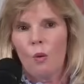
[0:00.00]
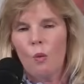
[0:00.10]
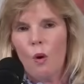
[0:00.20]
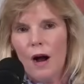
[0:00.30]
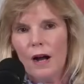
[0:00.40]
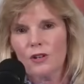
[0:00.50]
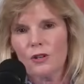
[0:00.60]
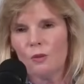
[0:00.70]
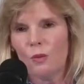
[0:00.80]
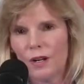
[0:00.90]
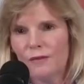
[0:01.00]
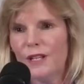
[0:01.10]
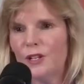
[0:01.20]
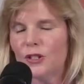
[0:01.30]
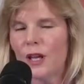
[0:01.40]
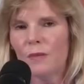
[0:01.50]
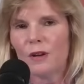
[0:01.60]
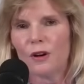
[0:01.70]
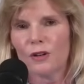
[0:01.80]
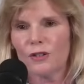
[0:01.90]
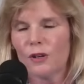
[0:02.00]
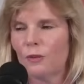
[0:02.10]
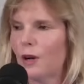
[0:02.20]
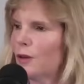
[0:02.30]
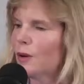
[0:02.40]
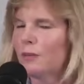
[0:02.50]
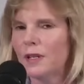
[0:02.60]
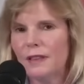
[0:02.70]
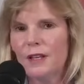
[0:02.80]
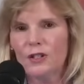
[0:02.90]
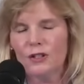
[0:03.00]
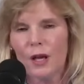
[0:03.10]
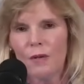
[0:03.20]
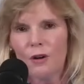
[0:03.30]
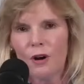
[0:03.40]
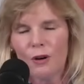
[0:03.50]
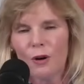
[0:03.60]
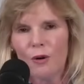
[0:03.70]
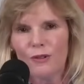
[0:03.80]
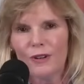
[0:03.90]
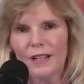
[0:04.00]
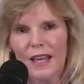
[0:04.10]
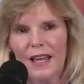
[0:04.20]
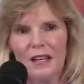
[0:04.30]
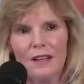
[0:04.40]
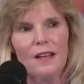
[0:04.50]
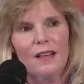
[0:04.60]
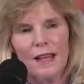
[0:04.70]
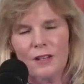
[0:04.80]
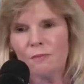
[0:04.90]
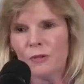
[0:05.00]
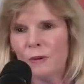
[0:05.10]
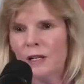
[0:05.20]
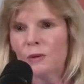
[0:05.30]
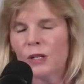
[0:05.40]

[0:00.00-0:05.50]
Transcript: watch one of these seminars, whether it be this seminar over again that's being